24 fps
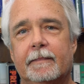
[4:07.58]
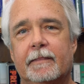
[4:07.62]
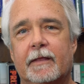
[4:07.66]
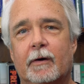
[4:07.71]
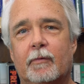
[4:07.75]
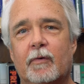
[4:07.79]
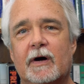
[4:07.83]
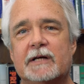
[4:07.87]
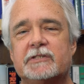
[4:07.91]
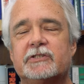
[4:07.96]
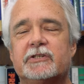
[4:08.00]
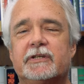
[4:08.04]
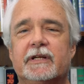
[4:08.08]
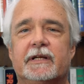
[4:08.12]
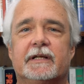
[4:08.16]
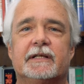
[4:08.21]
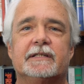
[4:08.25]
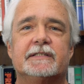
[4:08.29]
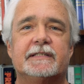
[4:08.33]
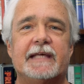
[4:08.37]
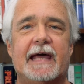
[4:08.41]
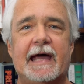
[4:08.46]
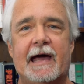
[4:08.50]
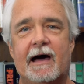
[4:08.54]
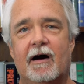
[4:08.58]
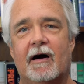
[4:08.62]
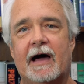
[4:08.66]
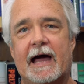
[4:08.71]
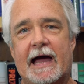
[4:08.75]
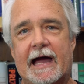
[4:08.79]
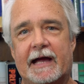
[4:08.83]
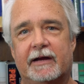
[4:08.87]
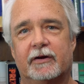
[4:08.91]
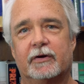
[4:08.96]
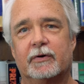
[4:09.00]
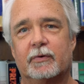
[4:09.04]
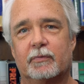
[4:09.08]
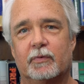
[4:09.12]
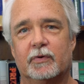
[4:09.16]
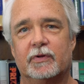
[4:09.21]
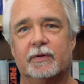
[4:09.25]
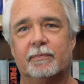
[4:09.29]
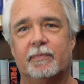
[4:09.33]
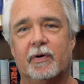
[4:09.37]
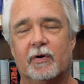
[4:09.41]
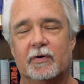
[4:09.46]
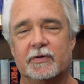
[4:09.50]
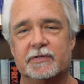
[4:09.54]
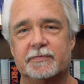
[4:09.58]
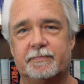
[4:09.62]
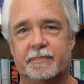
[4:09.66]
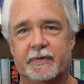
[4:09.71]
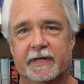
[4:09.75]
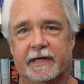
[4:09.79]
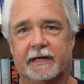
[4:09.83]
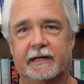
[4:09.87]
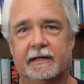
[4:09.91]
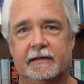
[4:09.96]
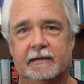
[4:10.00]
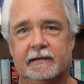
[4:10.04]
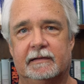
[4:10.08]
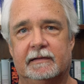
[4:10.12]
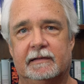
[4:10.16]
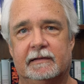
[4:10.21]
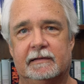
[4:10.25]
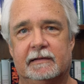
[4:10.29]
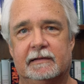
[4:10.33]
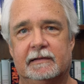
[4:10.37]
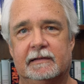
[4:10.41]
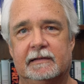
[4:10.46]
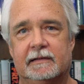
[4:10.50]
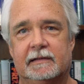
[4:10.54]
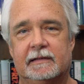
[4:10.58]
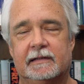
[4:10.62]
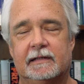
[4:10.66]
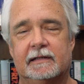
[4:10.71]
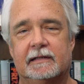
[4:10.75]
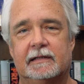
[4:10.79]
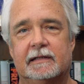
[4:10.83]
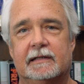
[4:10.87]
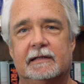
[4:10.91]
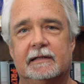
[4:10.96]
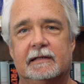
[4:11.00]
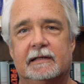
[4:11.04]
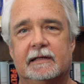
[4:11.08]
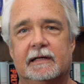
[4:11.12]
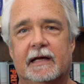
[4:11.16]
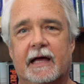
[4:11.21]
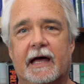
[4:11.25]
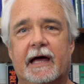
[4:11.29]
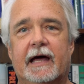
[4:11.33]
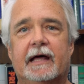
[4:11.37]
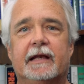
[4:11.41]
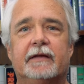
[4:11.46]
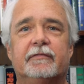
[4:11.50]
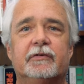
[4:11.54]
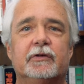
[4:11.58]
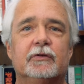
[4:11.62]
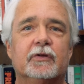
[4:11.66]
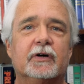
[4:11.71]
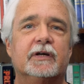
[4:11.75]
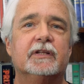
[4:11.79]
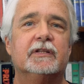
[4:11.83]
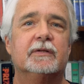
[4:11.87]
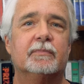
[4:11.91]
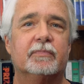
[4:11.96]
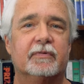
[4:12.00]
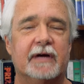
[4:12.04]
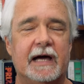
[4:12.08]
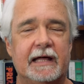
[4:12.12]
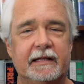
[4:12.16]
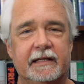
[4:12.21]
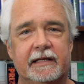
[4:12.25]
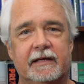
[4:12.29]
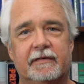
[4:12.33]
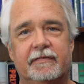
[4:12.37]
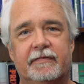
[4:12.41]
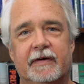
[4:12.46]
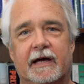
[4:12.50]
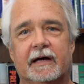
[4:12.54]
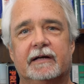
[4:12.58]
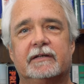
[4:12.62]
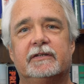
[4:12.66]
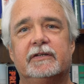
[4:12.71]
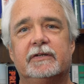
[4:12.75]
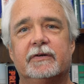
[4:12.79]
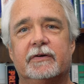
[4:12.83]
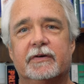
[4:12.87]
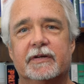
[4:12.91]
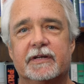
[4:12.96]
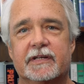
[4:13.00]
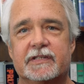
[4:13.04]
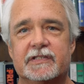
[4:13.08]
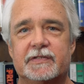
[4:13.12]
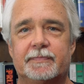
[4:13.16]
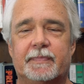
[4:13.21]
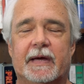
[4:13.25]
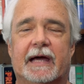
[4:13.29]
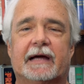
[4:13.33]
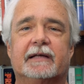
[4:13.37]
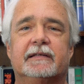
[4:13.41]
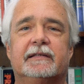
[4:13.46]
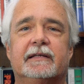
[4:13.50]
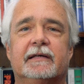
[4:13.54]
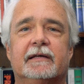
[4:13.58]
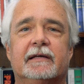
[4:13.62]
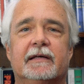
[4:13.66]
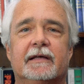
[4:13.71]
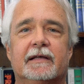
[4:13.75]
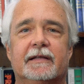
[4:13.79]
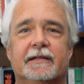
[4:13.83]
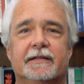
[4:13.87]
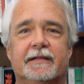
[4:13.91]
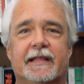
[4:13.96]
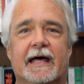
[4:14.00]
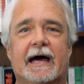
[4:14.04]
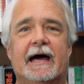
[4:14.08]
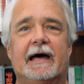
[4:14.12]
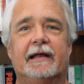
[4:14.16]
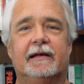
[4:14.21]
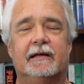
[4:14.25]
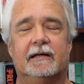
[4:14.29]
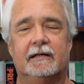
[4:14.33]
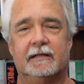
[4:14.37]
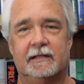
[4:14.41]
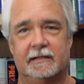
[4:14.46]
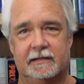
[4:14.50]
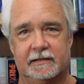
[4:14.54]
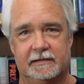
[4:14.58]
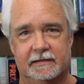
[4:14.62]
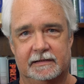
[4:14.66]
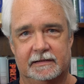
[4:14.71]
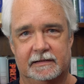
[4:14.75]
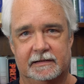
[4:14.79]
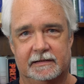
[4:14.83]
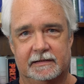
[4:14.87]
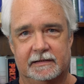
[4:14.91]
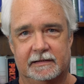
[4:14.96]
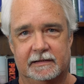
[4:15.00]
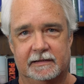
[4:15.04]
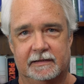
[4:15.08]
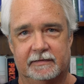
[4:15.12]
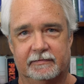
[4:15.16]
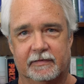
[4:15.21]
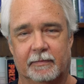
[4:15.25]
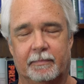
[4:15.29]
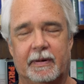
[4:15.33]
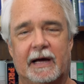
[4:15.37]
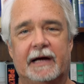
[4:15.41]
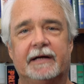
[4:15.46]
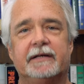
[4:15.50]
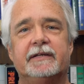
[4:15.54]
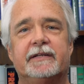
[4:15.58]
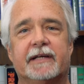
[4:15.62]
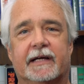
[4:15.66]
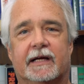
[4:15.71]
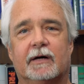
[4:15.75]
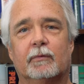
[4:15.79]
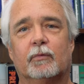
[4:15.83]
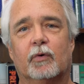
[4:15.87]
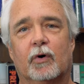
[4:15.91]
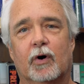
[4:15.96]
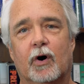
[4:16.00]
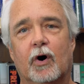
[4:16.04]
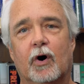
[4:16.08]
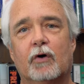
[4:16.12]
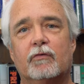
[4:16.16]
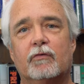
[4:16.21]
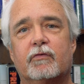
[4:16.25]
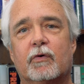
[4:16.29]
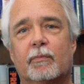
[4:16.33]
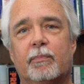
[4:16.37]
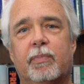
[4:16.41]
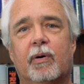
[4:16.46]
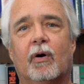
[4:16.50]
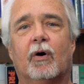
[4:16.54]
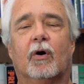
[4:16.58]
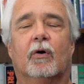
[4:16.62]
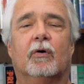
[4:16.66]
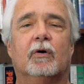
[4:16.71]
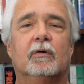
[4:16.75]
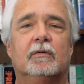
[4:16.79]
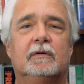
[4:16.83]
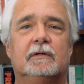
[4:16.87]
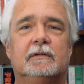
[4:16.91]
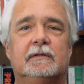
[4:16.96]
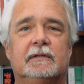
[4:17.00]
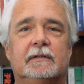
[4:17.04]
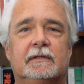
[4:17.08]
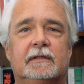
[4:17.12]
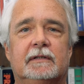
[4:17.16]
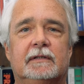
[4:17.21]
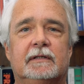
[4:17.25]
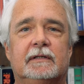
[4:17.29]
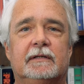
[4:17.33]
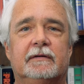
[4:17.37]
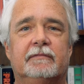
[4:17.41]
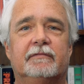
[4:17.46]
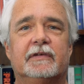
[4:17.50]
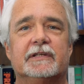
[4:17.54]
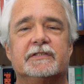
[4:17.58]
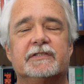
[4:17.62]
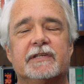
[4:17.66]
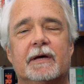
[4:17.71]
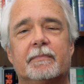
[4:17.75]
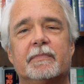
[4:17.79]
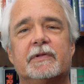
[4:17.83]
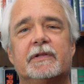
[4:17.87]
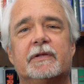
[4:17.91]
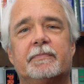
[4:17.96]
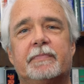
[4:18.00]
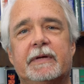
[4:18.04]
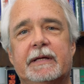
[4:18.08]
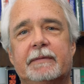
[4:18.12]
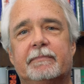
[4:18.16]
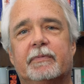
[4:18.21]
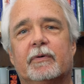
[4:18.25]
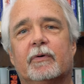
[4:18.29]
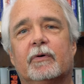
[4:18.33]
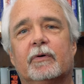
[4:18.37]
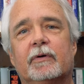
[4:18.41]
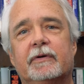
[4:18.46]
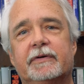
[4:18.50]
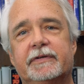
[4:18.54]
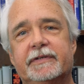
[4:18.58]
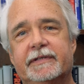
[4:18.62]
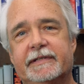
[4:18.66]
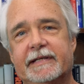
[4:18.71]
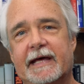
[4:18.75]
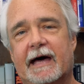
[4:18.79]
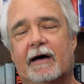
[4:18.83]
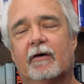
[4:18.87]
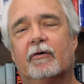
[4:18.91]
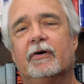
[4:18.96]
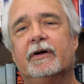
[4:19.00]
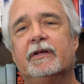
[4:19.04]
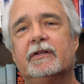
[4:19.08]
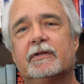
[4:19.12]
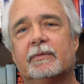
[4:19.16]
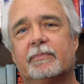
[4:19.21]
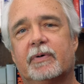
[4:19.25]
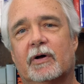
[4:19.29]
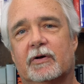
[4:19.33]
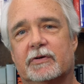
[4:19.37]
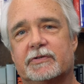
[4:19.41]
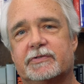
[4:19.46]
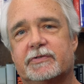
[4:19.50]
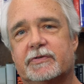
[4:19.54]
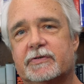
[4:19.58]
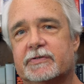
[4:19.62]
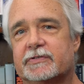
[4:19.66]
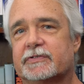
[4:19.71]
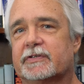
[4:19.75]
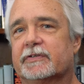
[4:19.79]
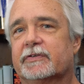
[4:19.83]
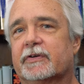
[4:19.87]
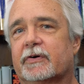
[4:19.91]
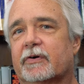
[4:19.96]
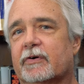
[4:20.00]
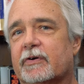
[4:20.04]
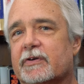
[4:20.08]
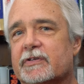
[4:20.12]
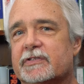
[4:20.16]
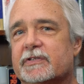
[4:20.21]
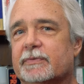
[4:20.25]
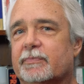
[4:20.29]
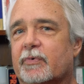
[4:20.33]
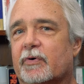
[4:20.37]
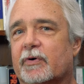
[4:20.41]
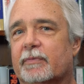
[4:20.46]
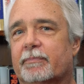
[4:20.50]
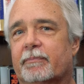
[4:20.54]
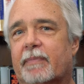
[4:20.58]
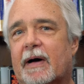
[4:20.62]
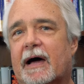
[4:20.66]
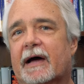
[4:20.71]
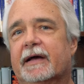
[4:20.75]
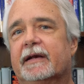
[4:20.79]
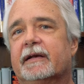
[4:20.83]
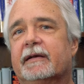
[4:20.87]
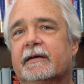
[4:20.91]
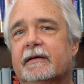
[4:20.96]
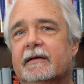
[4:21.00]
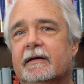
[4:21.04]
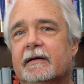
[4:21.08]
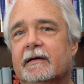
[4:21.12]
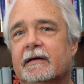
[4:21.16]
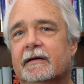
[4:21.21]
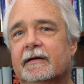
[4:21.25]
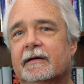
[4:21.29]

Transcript: the question is how accurate will the polls be? And if you look at the Bradley effect, you could expect that the Biden ticket will overpoll. And some of the people telling the pollsters that they're going to support Biden